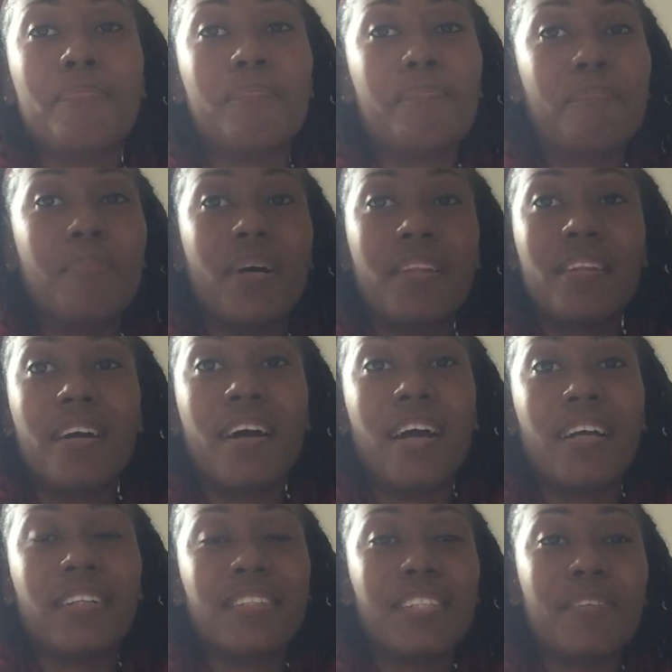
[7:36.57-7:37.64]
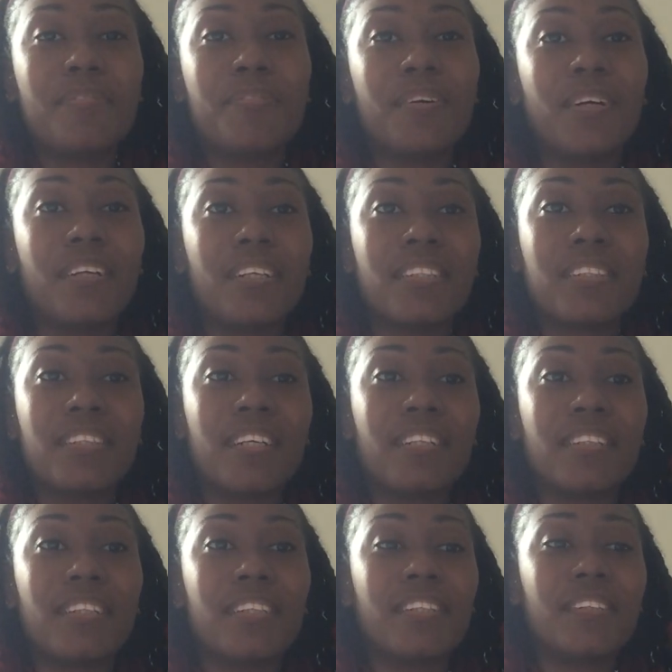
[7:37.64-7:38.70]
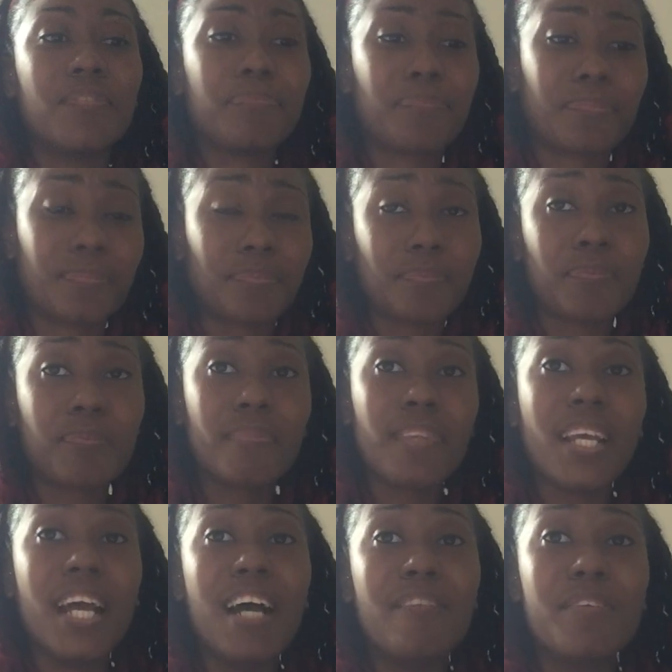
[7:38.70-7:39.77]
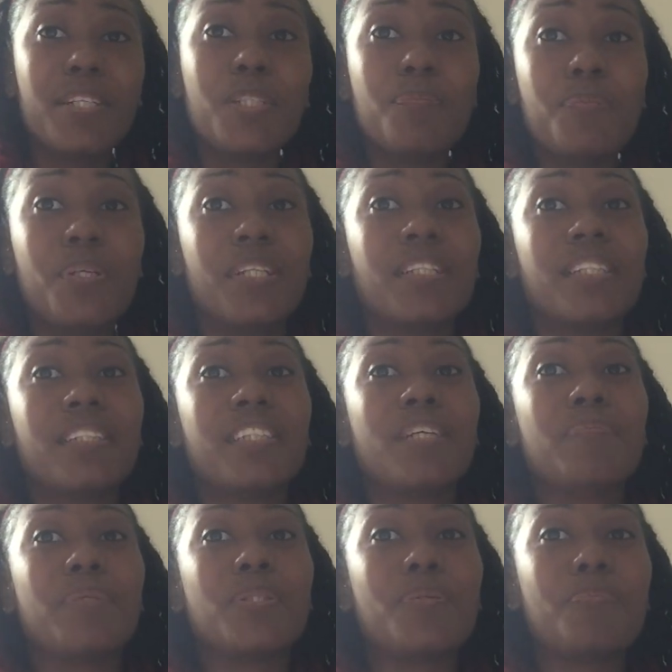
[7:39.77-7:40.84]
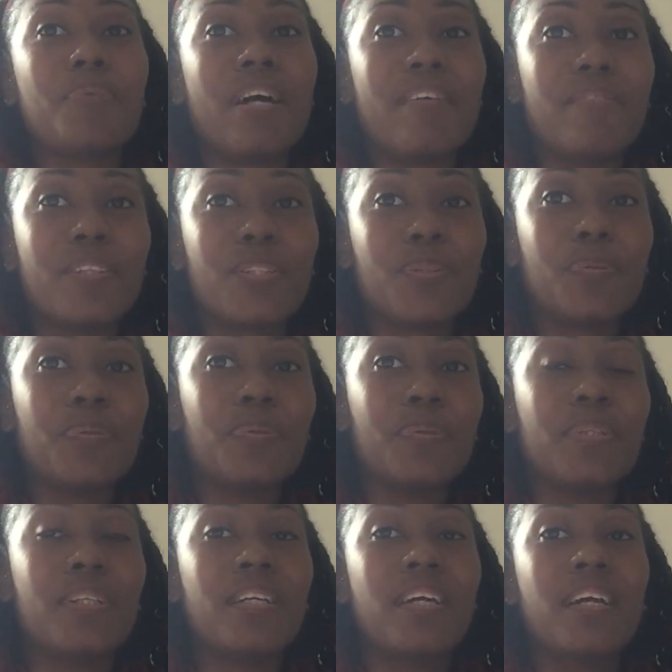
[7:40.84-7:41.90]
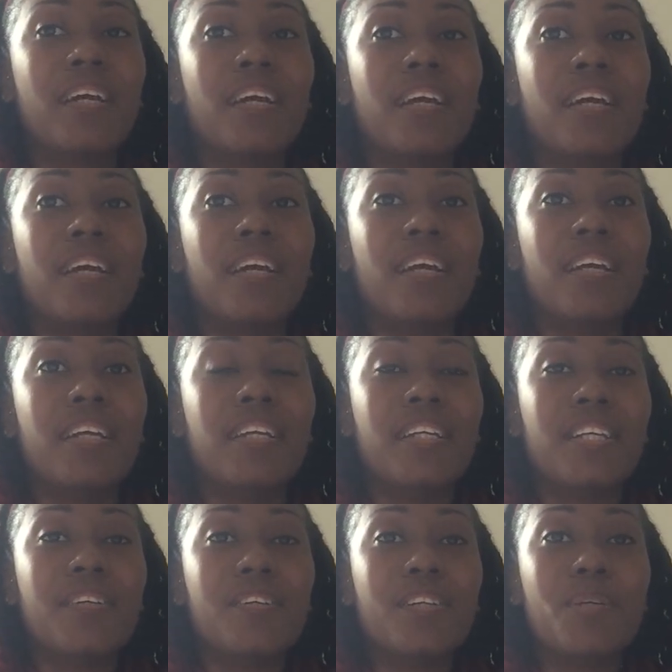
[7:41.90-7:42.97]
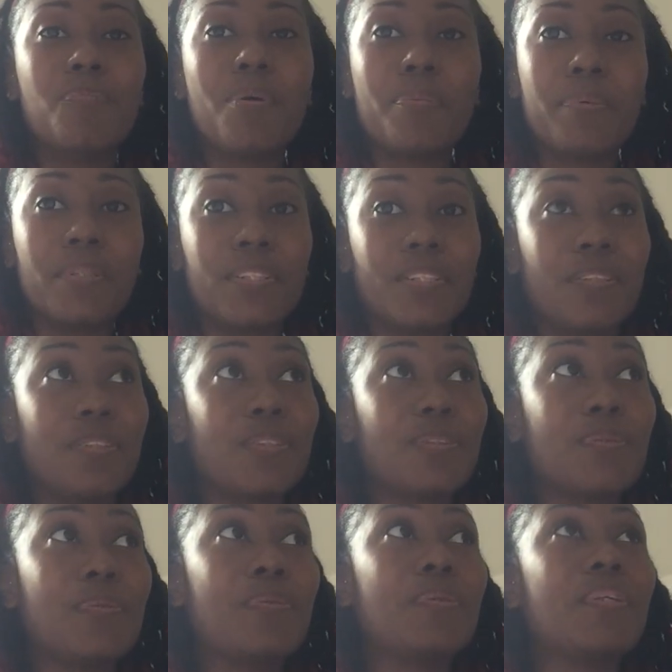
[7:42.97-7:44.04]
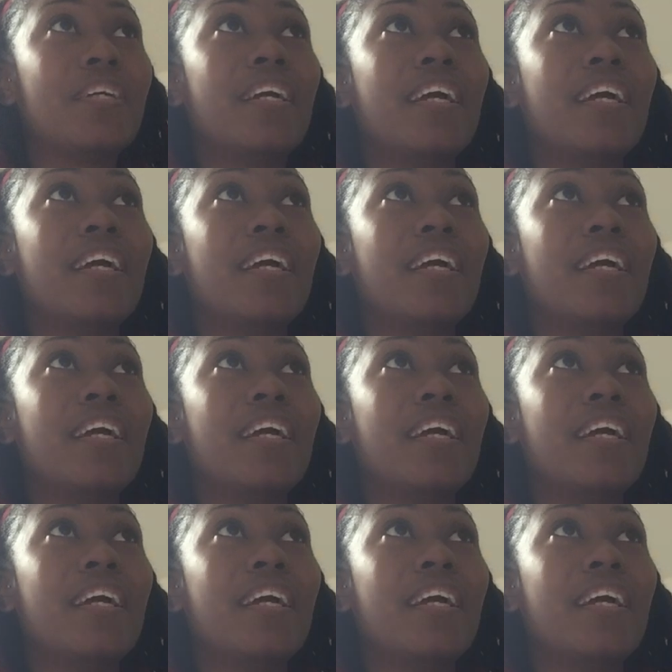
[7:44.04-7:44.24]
mother and stepfather started having the money to send me to private school in Negrilla Preparatory School,